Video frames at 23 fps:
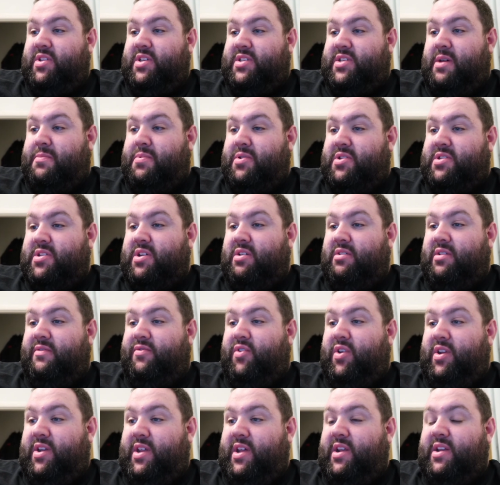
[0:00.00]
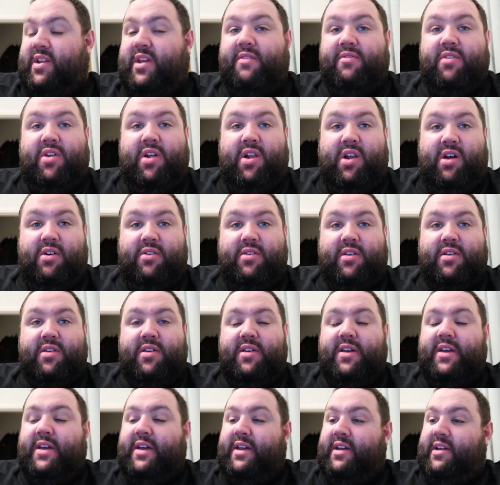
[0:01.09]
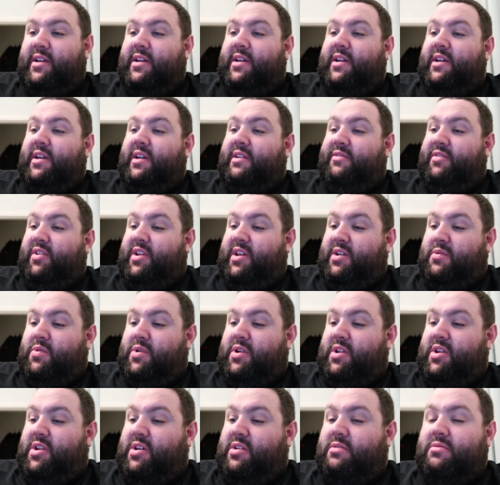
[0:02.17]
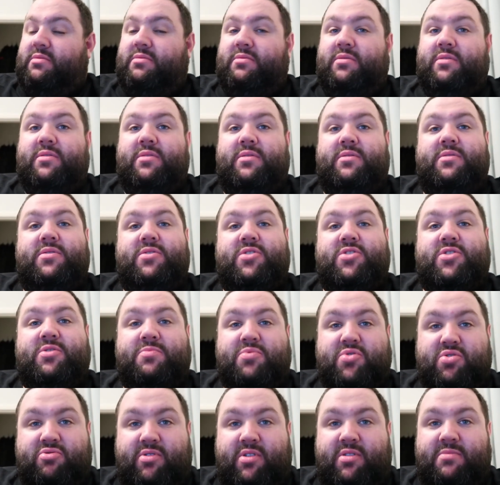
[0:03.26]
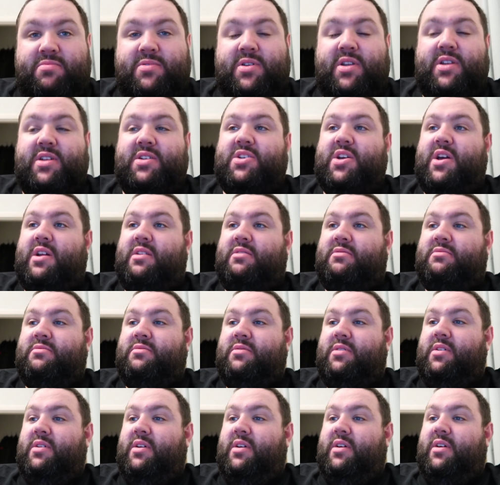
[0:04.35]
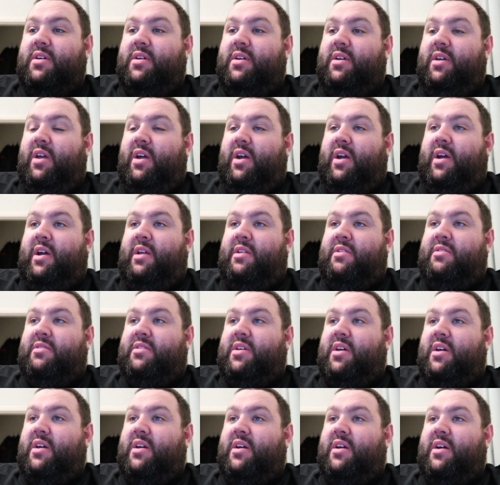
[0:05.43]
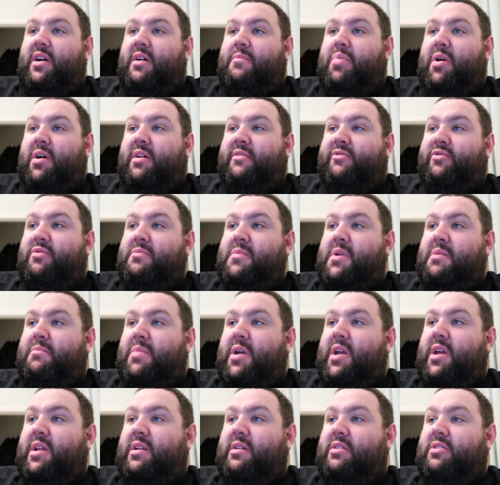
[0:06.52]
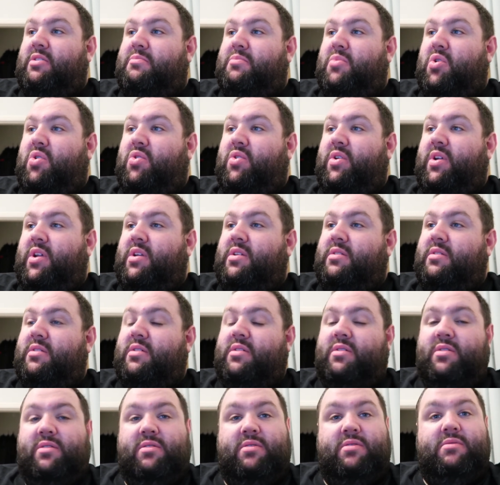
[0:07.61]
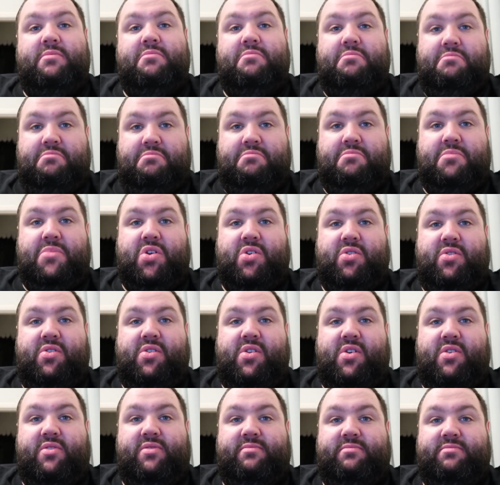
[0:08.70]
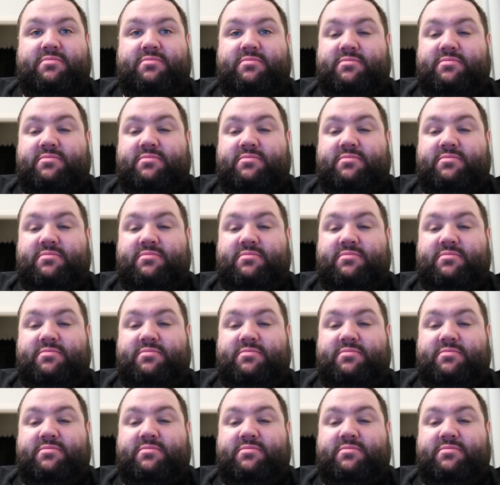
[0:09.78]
this episode. If you did, give it a like. If you dig what I do, subscribe to the channel, and apart from it being a good morning, good night.